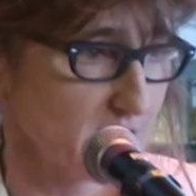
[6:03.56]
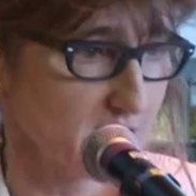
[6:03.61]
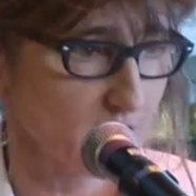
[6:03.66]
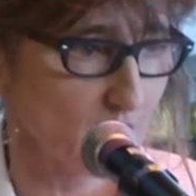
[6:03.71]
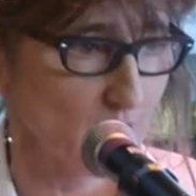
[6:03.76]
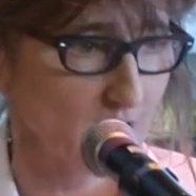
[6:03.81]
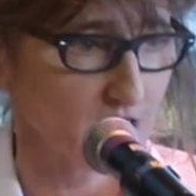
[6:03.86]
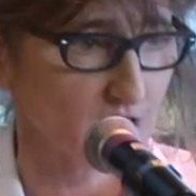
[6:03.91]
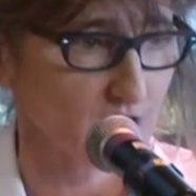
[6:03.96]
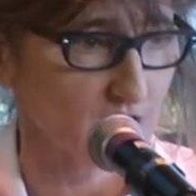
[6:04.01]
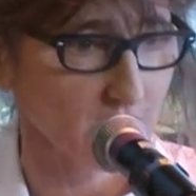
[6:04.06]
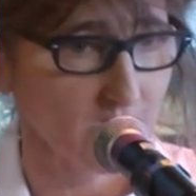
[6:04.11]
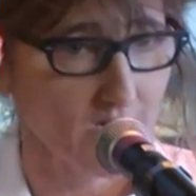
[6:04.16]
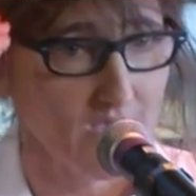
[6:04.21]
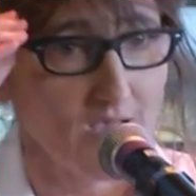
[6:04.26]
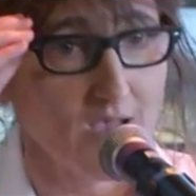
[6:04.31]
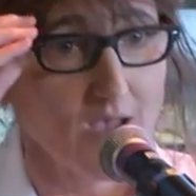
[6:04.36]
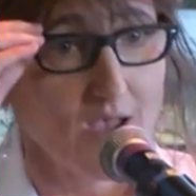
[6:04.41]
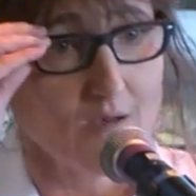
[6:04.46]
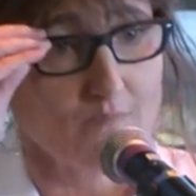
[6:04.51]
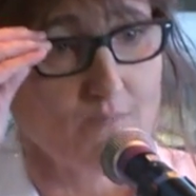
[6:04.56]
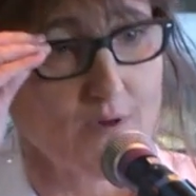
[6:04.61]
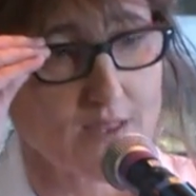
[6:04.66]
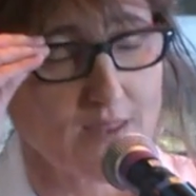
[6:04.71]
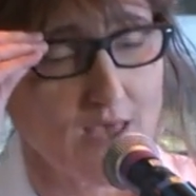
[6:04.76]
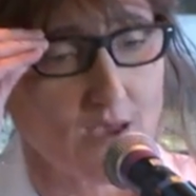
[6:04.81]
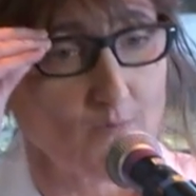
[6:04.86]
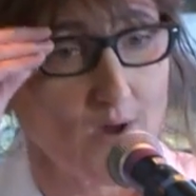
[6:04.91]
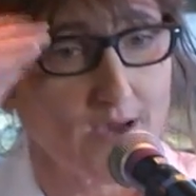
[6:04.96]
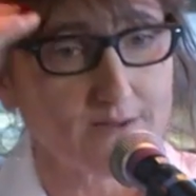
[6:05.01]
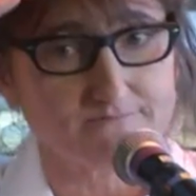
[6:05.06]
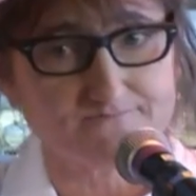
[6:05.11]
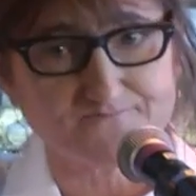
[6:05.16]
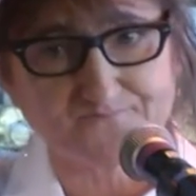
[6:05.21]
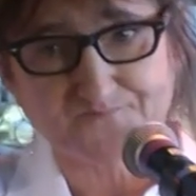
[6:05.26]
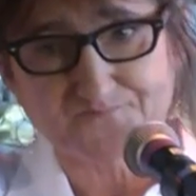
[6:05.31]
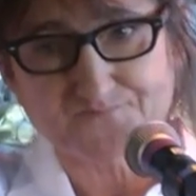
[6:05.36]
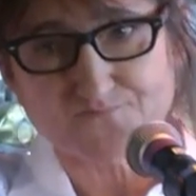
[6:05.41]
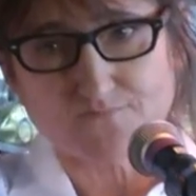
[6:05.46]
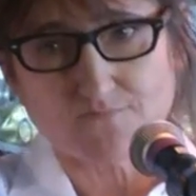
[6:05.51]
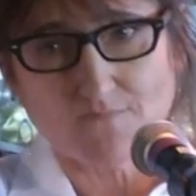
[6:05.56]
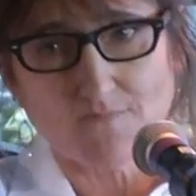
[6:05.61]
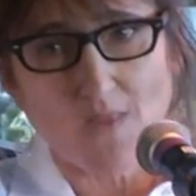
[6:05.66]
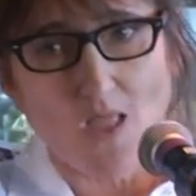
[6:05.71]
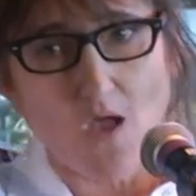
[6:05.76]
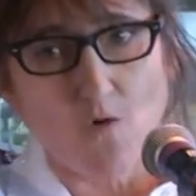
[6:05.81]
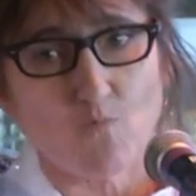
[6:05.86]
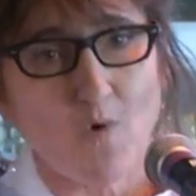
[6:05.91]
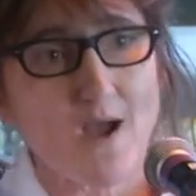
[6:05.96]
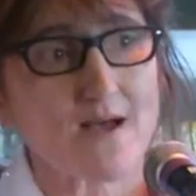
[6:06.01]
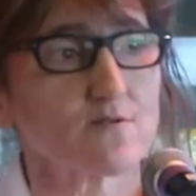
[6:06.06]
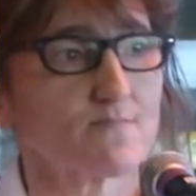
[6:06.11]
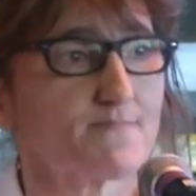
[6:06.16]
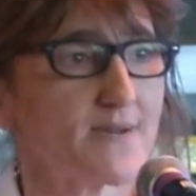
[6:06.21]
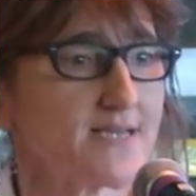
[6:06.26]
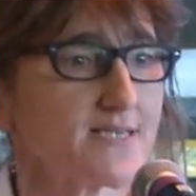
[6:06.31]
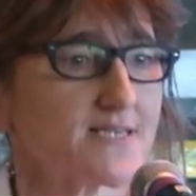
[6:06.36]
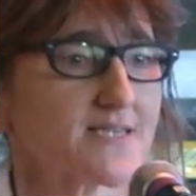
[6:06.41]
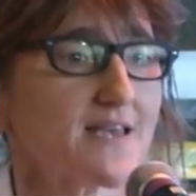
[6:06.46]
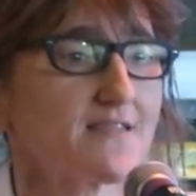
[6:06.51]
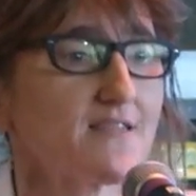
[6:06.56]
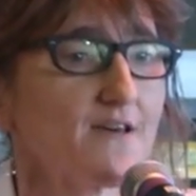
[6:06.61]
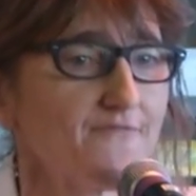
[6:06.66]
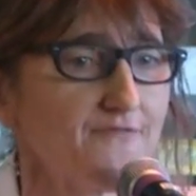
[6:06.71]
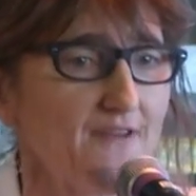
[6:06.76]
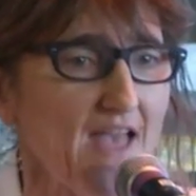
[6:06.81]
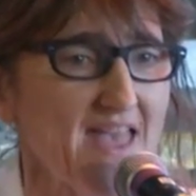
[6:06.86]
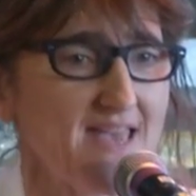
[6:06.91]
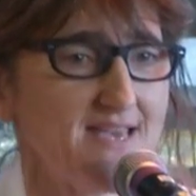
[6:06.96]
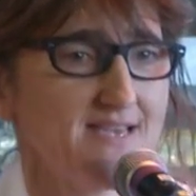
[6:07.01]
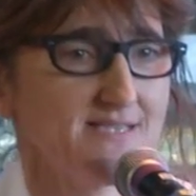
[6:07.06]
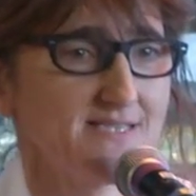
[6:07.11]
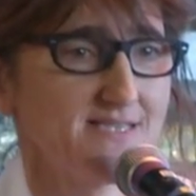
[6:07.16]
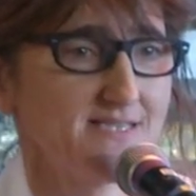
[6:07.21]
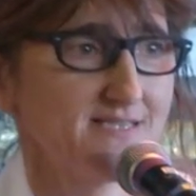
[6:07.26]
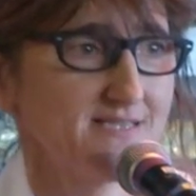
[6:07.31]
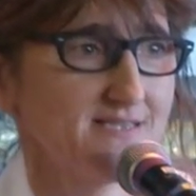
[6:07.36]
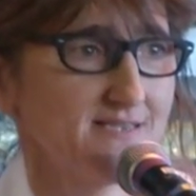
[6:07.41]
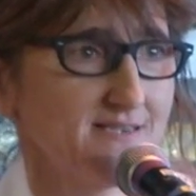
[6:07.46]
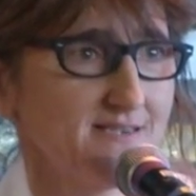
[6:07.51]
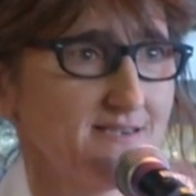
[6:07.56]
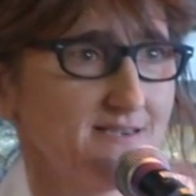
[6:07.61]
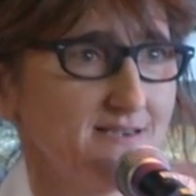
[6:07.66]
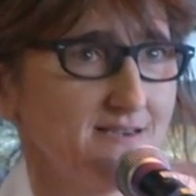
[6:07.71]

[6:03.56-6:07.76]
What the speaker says: this question, but they went, well, miss, in the face.